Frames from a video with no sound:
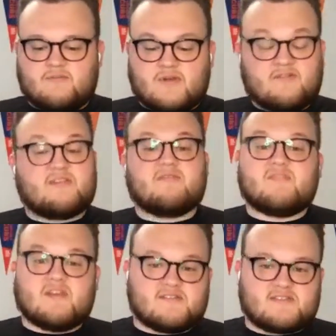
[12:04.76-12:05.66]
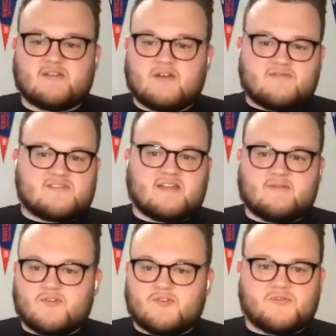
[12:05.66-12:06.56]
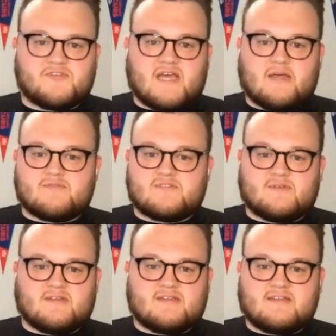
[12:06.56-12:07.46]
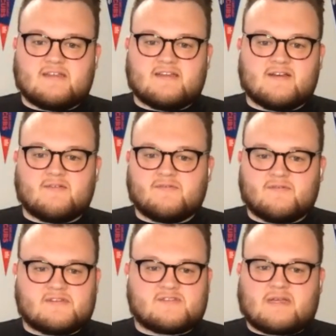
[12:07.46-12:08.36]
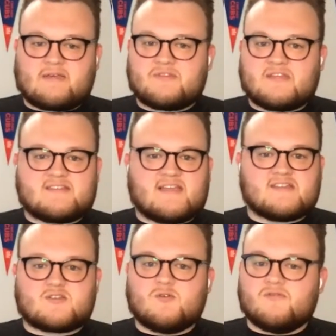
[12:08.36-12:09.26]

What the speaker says: but of the MVLs. I know I've said it multiple times, but, it's like what they say in school.